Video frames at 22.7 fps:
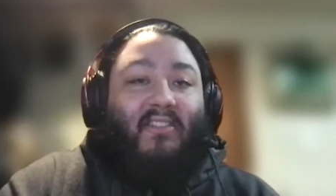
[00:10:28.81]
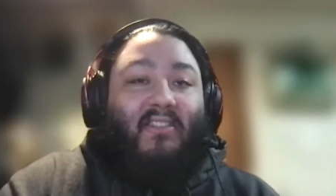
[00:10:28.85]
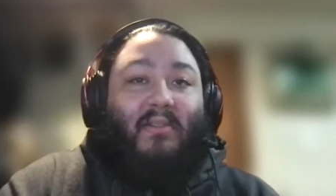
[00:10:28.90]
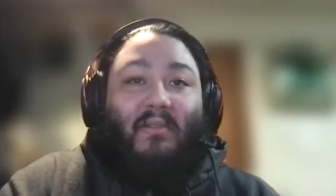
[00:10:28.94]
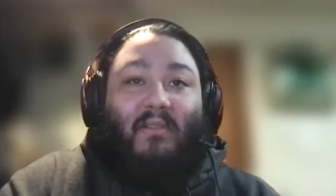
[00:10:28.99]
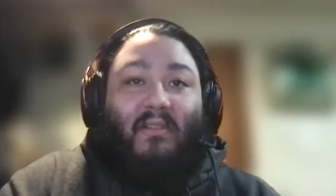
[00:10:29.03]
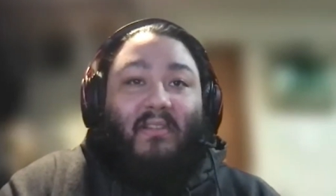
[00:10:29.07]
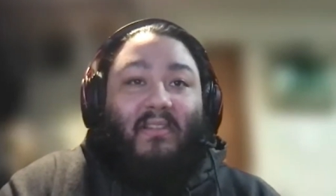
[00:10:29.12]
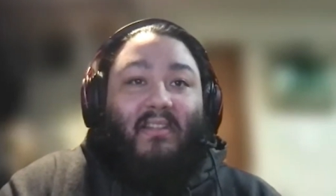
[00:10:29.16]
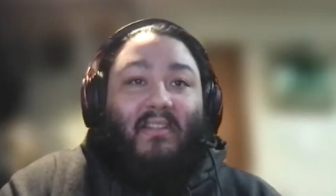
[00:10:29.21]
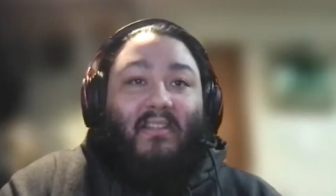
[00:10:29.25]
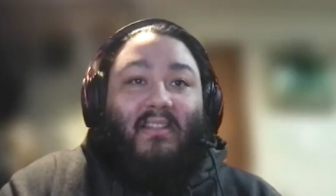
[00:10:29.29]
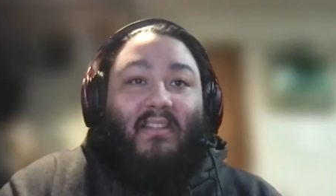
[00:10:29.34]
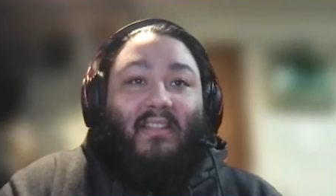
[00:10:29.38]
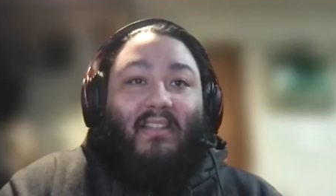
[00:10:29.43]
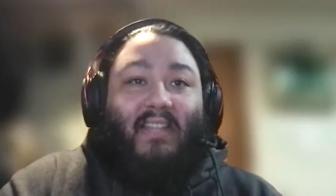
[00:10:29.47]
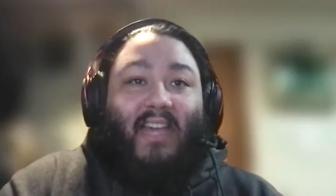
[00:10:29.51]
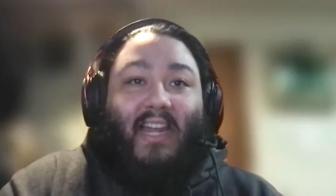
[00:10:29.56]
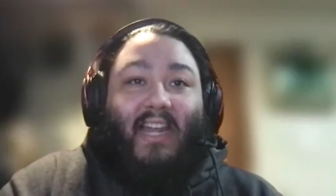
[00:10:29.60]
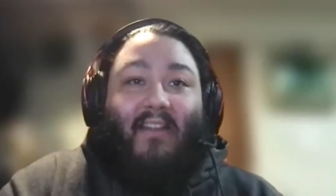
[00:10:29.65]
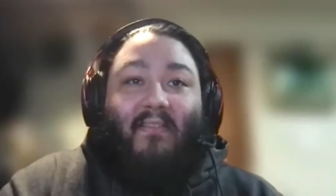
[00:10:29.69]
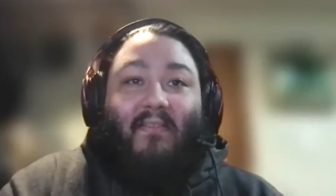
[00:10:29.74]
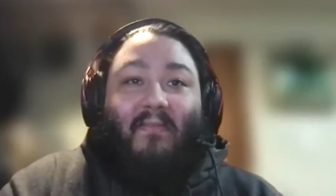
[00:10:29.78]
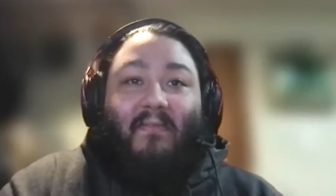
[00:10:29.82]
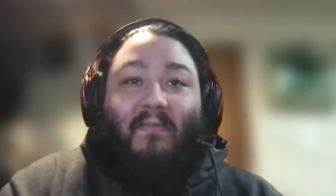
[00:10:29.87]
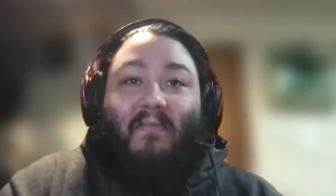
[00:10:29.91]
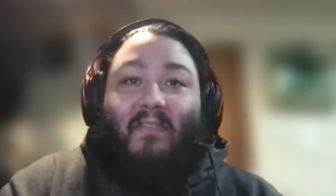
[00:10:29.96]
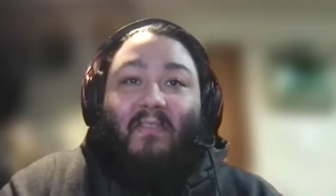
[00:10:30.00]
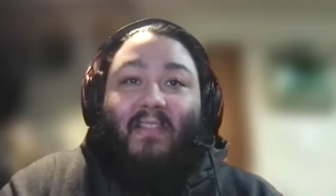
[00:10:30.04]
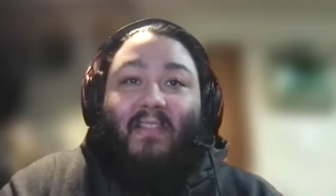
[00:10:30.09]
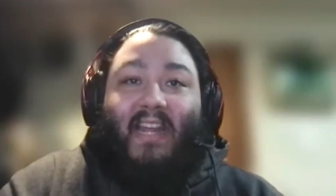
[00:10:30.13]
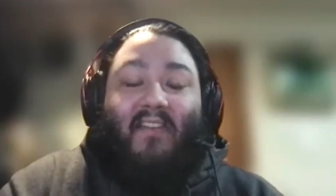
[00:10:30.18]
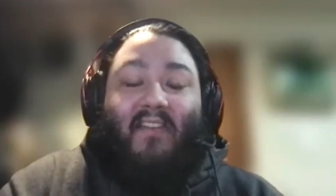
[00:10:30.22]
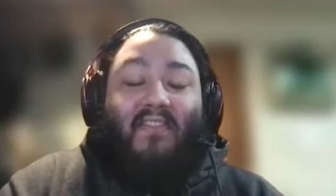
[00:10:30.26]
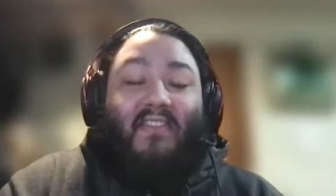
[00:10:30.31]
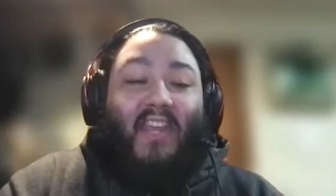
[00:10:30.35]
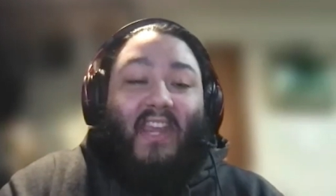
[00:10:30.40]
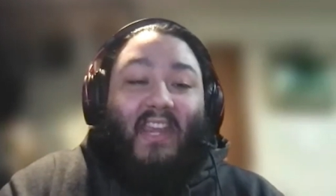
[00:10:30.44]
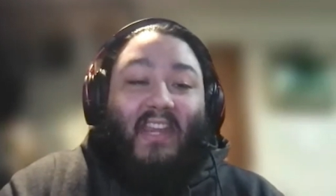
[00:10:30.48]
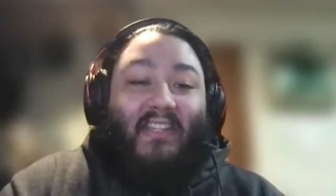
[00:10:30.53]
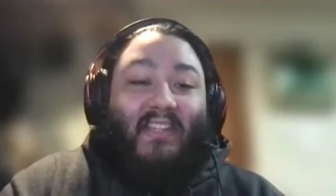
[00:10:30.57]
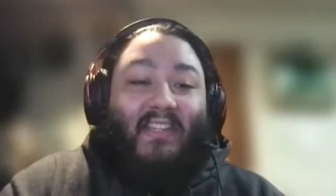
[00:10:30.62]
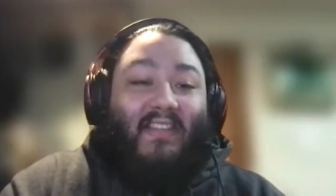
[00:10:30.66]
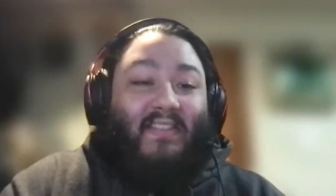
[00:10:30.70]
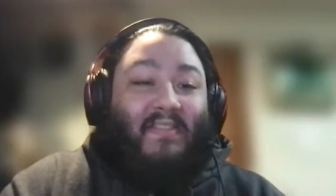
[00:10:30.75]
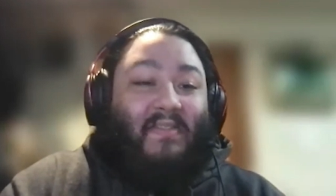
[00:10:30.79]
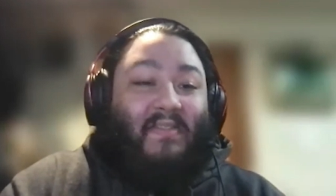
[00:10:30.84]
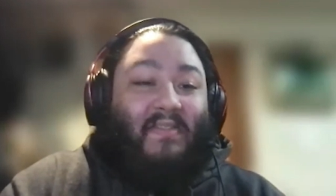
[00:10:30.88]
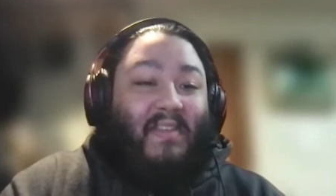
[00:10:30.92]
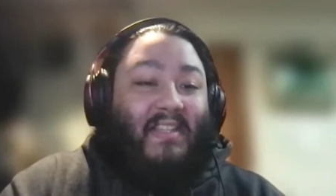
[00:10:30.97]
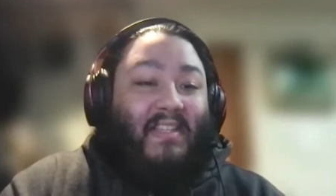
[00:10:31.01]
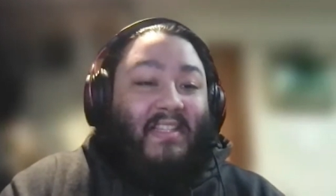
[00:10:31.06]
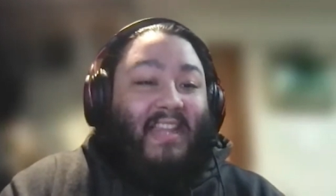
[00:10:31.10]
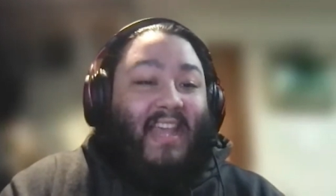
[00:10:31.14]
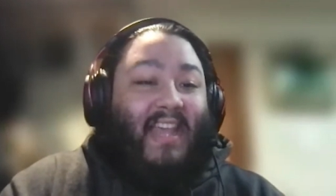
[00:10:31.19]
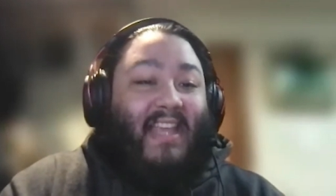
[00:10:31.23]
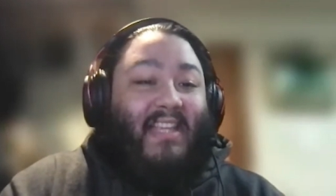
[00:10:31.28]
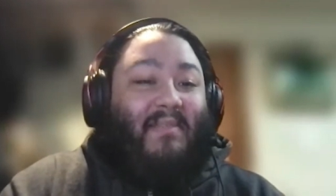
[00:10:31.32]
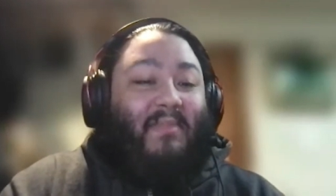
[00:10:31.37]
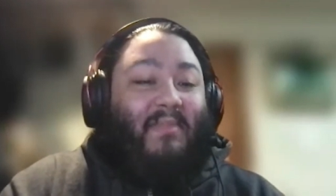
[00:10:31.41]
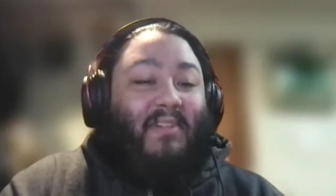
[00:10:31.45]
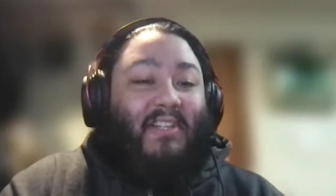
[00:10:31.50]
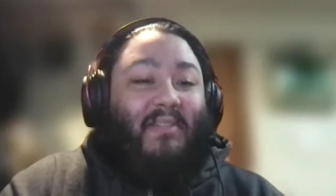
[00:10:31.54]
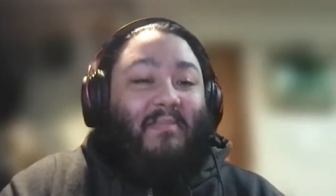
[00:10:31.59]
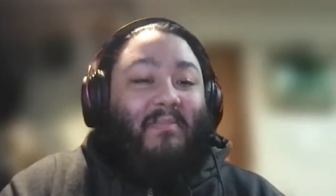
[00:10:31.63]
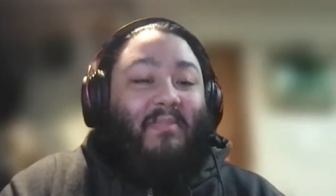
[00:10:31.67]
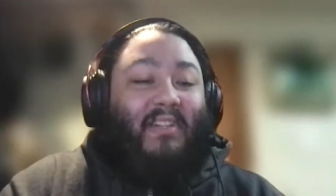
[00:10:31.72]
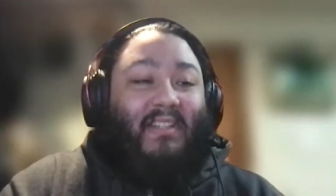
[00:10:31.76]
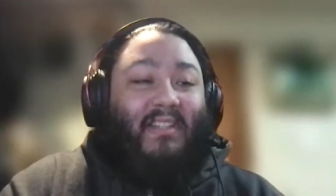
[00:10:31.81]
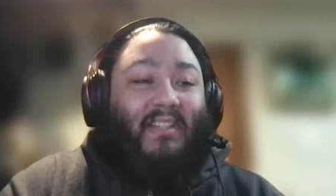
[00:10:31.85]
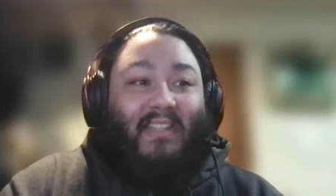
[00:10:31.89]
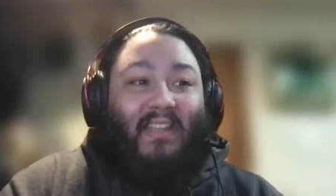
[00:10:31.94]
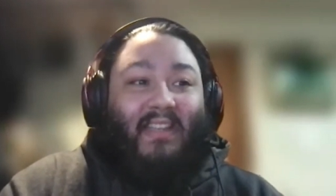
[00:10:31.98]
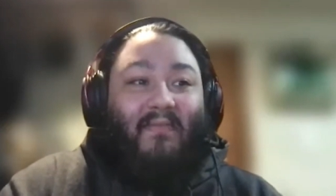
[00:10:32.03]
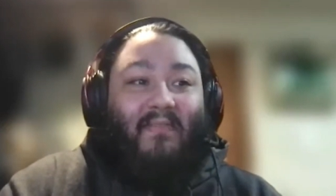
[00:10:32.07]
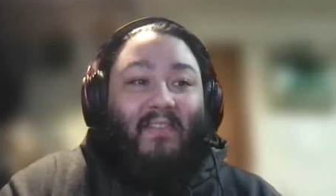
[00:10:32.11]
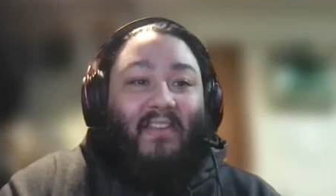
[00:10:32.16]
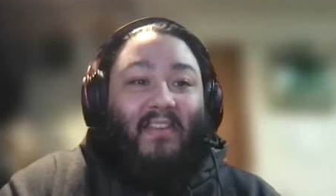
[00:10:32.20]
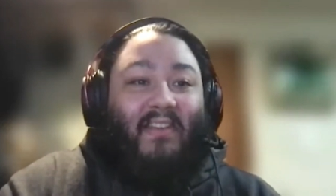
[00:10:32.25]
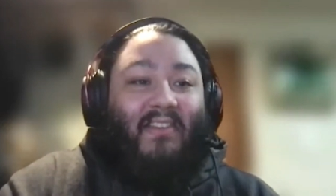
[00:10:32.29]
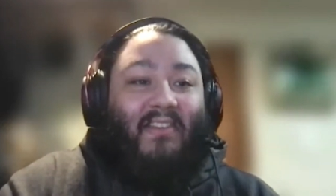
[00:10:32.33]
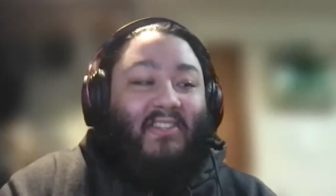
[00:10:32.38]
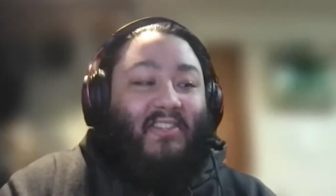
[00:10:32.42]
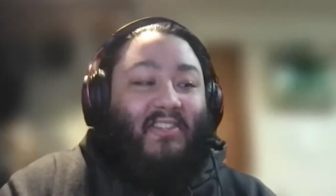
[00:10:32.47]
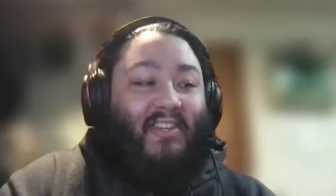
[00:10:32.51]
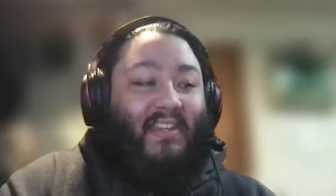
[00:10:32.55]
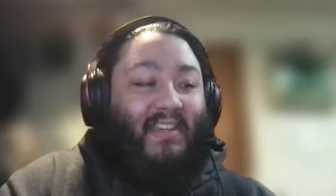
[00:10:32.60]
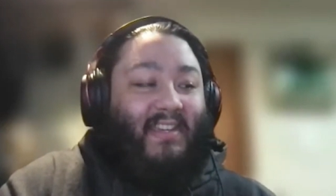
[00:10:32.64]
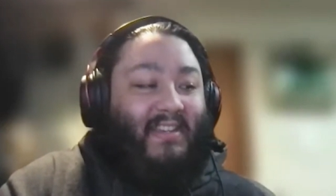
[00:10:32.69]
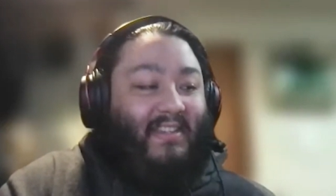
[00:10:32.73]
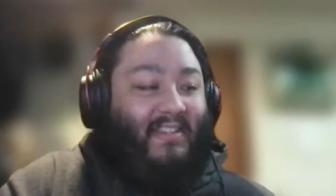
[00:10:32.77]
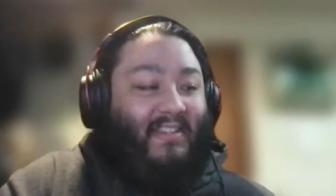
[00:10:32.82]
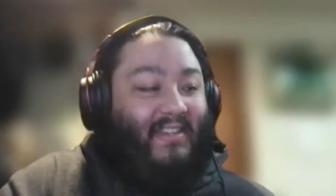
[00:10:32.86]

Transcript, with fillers: a lot of a lot of changes this last month but definitely good change